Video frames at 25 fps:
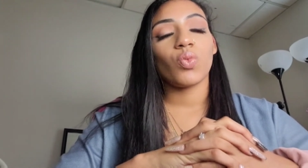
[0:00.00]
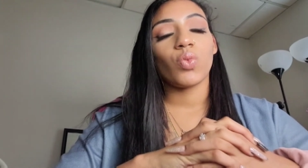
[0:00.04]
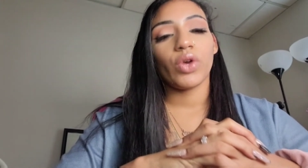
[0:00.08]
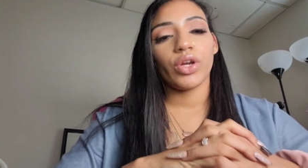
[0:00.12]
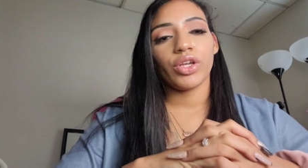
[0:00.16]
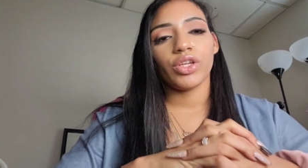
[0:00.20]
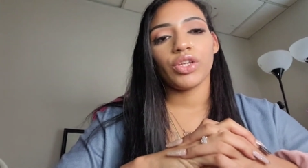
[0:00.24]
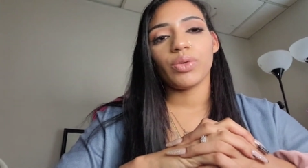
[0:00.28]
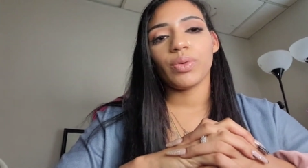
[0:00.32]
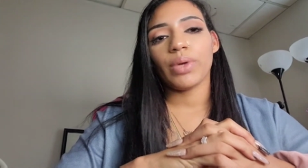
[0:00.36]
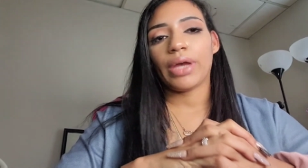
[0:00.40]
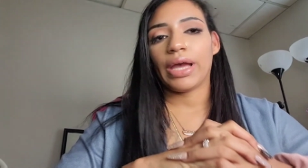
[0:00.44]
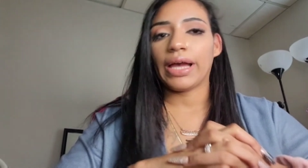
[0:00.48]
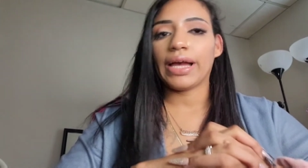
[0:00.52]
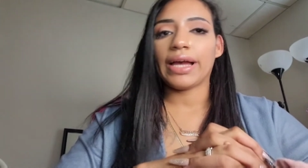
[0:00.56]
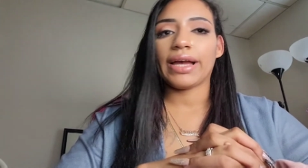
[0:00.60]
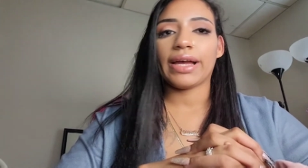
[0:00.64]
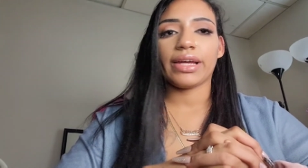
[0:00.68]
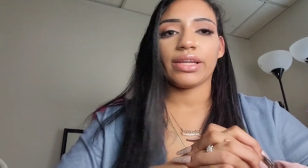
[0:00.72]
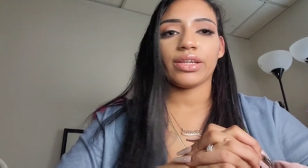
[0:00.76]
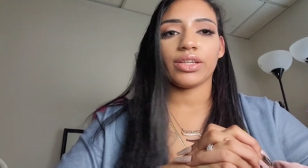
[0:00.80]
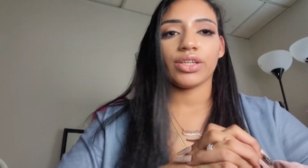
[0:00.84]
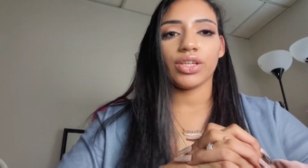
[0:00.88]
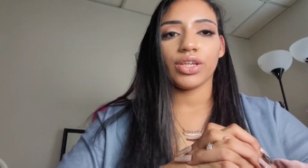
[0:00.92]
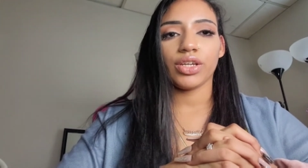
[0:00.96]
what you
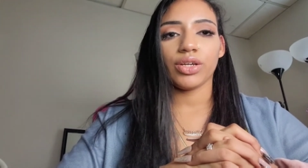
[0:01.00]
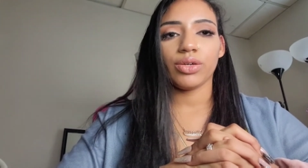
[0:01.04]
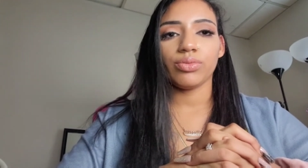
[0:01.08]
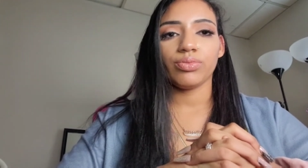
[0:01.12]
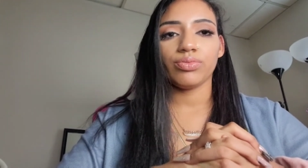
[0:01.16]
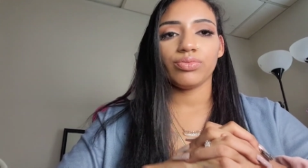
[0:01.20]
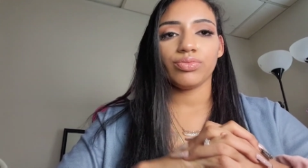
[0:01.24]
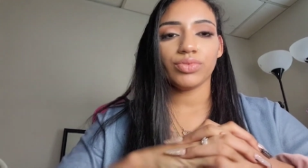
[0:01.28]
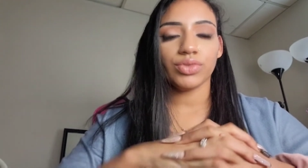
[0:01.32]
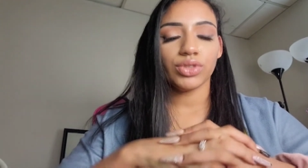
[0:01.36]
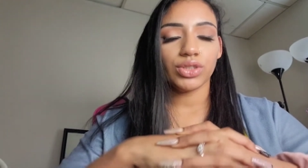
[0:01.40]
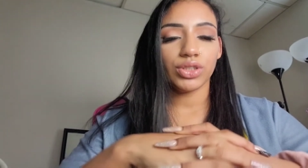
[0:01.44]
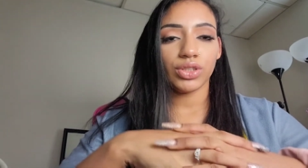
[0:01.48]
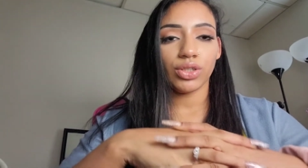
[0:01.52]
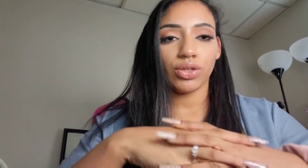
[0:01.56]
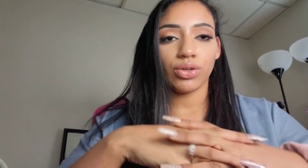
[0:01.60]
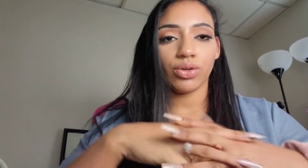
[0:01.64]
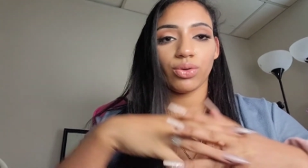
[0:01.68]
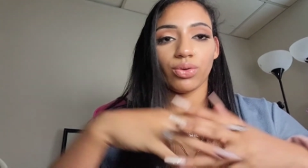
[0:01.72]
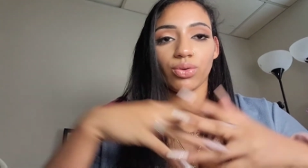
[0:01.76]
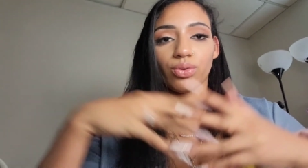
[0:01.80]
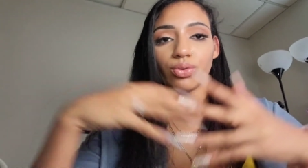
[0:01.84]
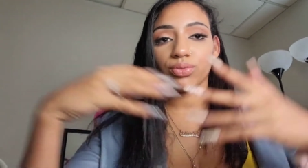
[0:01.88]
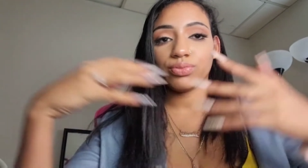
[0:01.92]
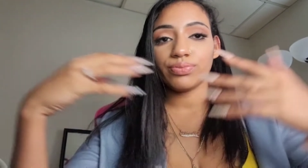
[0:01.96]
had, you know?
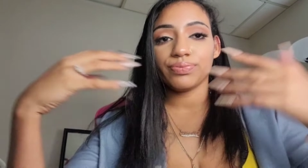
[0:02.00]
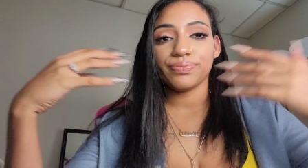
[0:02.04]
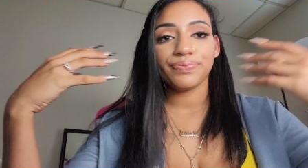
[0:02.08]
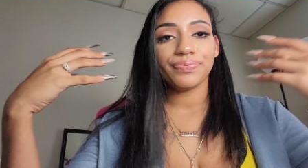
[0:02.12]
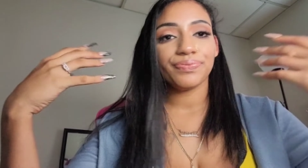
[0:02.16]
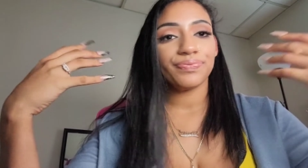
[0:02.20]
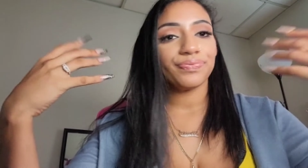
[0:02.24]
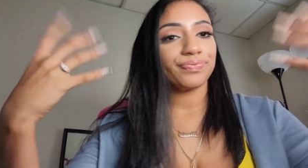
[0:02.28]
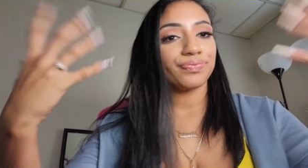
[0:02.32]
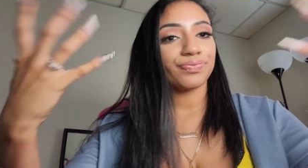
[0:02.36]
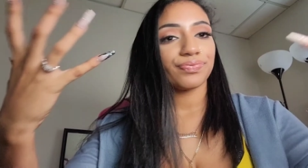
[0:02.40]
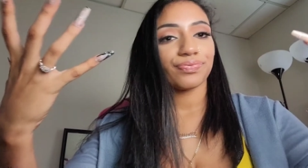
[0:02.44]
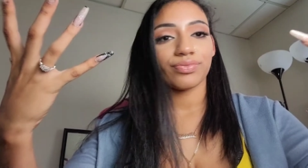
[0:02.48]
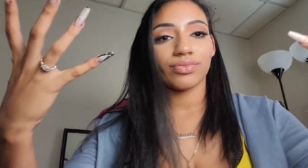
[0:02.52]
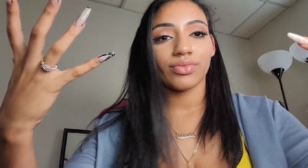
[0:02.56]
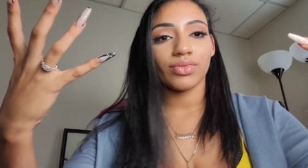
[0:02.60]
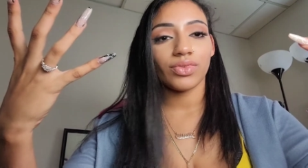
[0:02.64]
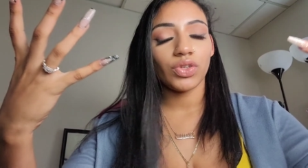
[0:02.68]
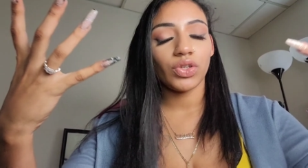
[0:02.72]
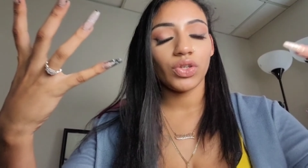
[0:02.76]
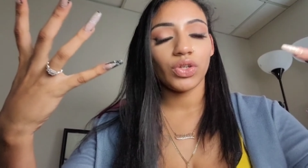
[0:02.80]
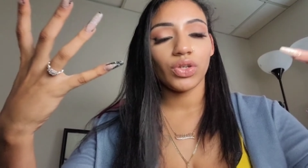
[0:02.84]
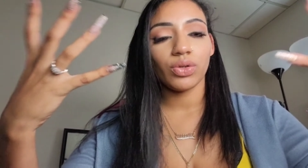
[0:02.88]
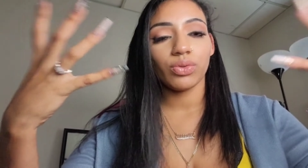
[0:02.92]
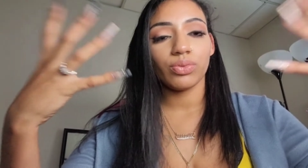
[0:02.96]
So,
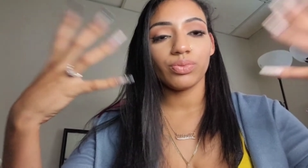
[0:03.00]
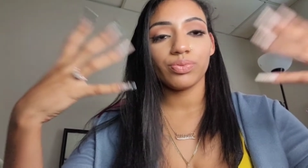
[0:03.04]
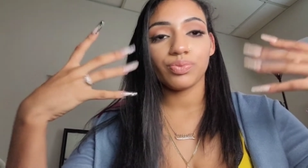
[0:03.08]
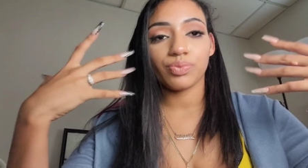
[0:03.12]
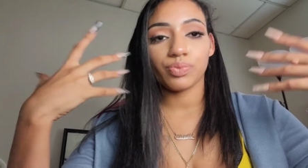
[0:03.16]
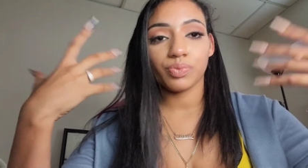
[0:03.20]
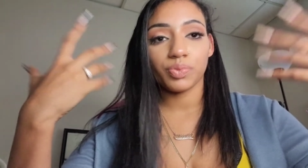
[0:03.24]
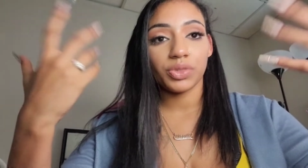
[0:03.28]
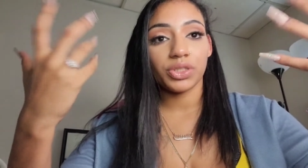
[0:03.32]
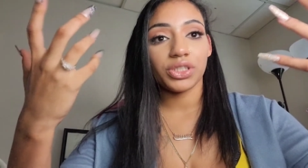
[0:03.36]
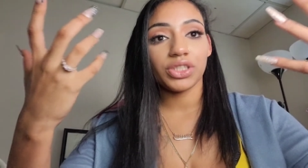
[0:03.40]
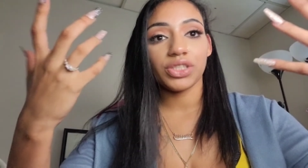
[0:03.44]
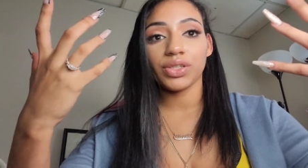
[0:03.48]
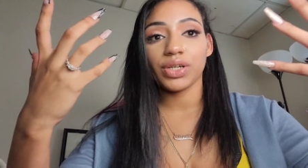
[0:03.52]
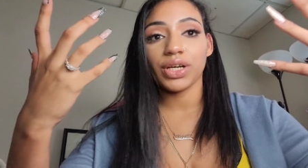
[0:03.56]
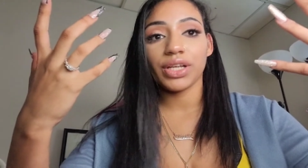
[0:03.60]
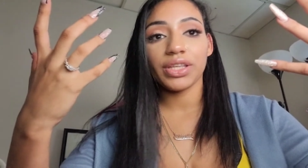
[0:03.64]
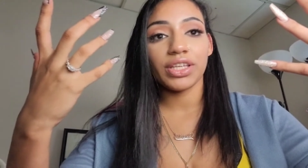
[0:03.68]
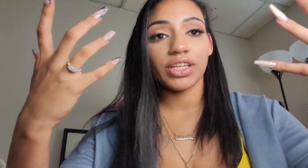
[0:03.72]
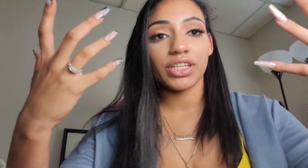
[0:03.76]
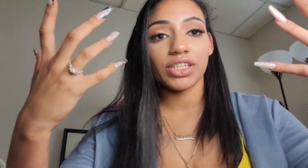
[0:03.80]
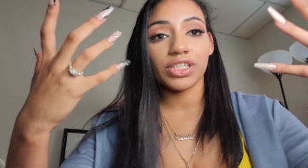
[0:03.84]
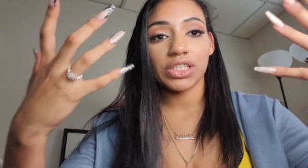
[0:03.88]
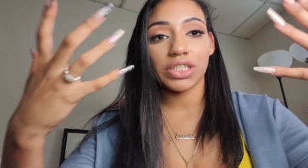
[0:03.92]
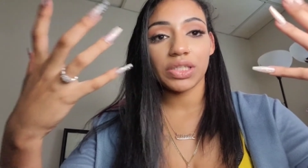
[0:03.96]
you know, we still
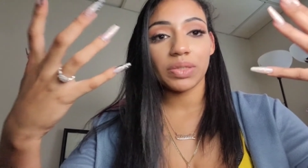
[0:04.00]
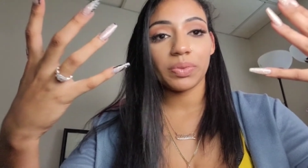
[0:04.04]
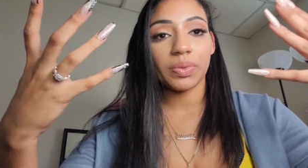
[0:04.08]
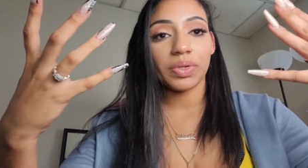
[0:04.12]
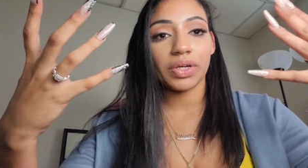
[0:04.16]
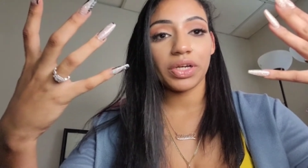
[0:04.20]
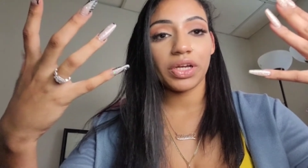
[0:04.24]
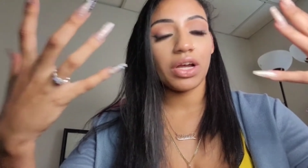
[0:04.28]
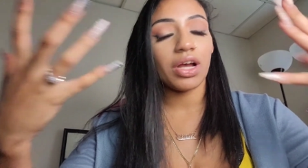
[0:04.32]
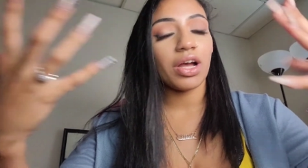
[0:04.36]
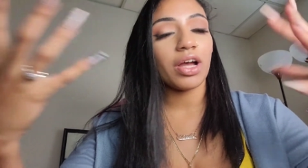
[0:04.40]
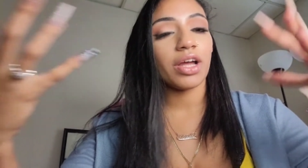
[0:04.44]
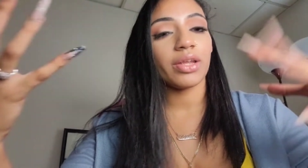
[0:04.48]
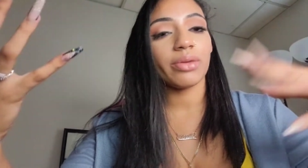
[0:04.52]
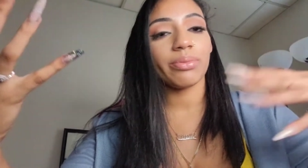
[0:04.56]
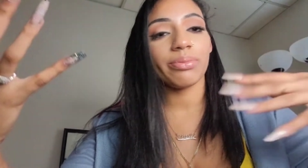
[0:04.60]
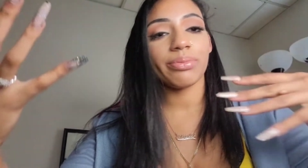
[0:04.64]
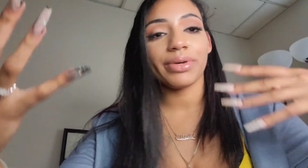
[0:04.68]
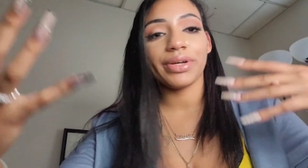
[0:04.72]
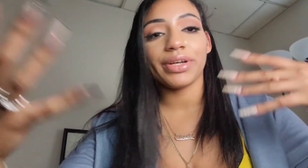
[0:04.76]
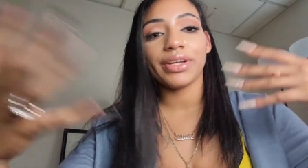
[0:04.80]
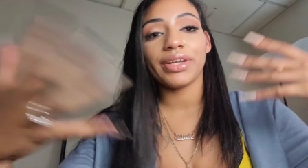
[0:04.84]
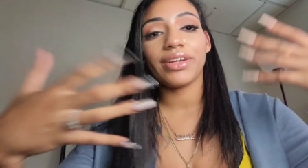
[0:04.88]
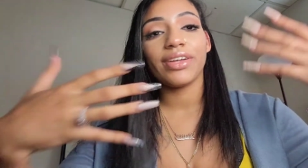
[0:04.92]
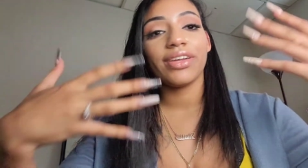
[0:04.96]
got things to work
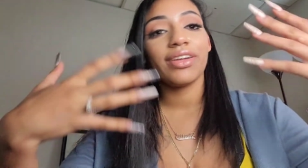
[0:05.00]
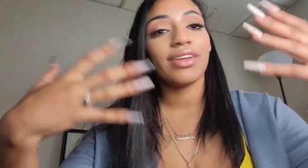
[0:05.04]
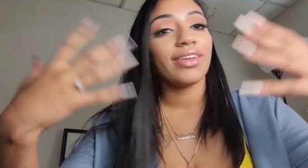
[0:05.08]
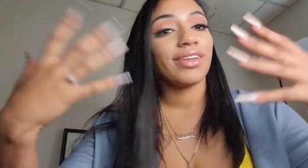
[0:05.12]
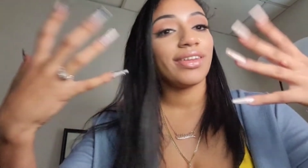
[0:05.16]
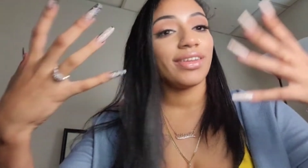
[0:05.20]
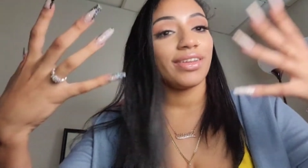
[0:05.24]
on, but